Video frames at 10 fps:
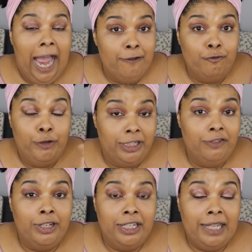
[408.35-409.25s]
I
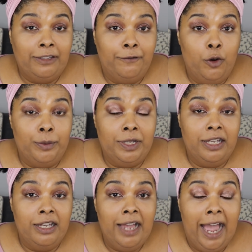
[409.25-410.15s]
really, really like the
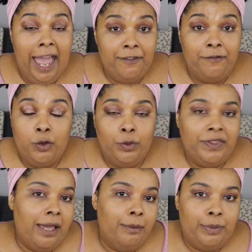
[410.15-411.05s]
formula. I have fun
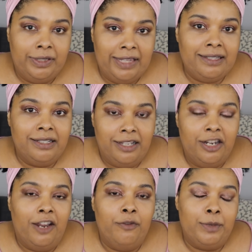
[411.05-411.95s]
with them, but that's
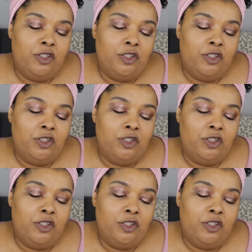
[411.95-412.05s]
enough for me.